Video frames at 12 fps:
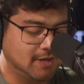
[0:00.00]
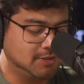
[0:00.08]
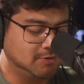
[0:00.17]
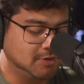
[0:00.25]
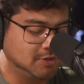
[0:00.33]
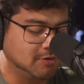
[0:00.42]

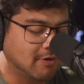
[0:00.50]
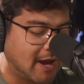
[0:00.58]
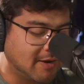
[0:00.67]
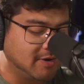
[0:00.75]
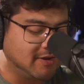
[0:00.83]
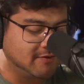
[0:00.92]
it's really true.
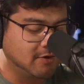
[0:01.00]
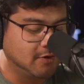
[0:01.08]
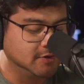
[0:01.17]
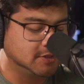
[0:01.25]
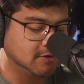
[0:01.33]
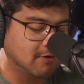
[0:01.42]
I would even
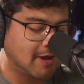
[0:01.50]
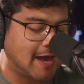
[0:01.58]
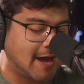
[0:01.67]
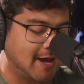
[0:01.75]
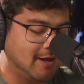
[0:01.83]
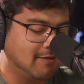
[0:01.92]
also
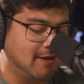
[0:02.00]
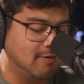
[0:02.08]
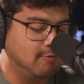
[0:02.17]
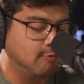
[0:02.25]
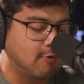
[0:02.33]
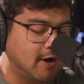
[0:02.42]
add
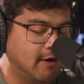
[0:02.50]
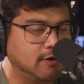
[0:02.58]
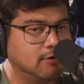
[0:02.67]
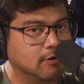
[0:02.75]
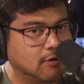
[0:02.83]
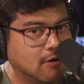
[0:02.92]
that while
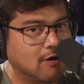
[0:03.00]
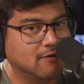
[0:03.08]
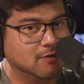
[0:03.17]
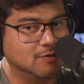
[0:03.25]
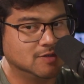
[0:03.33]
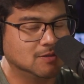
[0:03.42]
you're in
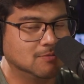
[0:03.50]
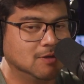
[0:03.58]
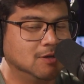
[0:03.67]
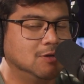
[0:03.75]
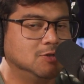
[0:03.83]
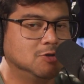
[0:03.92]
conflict with
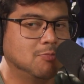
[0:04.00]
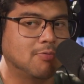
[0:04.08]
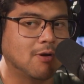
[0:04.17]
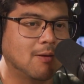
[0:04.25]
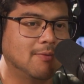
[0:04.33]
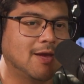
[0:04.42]
someone, you should
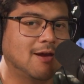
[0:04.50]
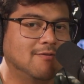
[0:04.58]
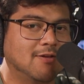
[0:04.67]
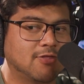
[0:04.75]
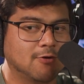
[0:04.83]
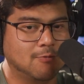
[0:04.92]
probably have
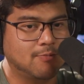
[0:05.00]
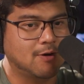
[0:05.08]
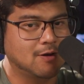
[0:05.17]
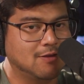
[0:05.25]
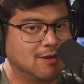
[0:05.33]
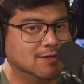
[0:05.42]
a third
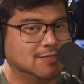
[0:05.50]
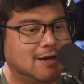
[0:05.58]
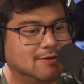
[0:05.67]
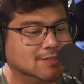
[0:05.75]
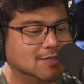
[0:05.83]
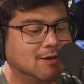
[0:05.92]
party that is
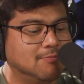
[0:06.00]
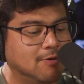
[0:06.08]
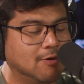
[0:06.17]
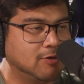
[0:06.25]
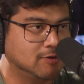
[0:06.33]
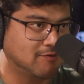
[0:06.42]
outside
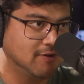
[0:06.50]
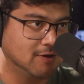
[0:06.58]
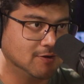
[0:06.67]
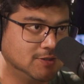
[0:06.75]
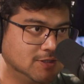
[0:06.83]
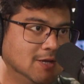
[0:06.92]
both
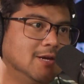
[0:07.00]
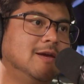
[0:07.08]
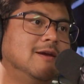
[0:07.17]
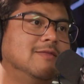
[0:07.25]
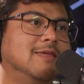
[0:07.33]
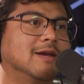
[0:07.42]
spheres
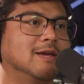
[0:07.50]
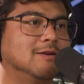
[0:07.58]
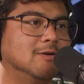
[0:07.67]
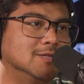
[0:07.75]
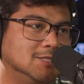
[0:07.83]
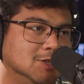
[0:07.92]
that can
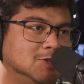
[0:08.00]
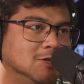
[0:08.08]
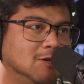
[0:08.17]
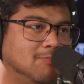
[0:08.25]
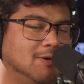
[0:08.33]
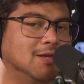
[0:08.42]

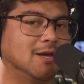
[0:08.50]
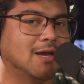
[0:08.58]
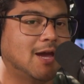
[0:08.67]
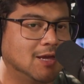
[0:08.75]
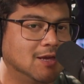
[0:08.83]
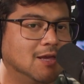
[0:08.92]
essentially be like,
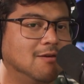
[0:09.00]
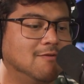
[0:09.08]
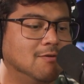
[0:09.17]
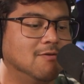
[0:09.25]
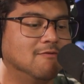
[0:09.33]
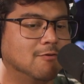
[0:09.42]
I can give
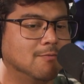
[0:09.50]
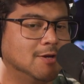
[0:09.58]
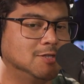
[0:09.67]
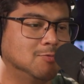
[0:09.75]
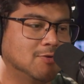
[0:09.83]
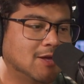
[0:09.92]
you
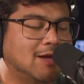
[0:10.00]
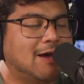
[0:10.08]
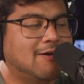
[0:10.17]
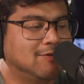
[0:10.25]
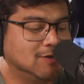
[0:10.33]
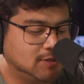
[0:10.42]
information without
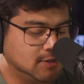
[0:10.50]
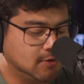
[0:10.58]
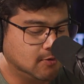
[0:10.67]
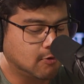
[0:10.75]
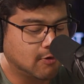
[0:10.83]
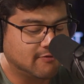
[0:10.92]
having
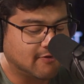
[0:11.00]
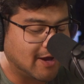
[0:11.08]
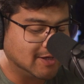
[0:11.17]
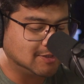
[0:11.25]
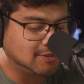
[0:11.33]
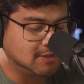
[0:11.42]
to, or
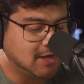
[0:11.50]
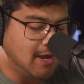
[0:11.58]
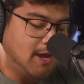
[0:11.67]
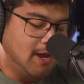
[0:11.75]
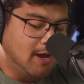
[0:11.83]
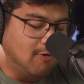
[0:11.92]
advice,
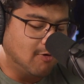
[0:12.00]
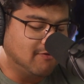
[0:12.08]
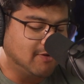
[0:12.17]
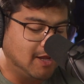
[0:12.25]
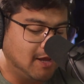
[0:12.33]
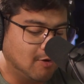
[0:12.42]
or
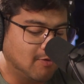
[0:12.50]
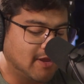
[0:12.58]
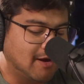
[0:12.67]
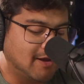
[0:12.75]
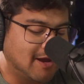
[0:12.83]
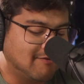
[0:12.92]
even hear
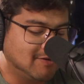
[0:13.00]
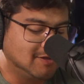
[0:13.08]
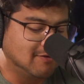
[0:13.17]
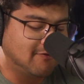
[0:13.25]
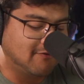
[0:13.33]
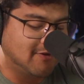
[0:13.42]
without it having
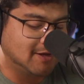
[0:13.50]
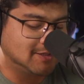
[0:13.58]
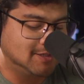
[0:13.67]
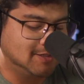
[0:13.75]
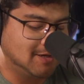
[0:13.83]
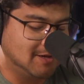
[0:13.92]
to
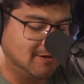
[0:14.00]
affect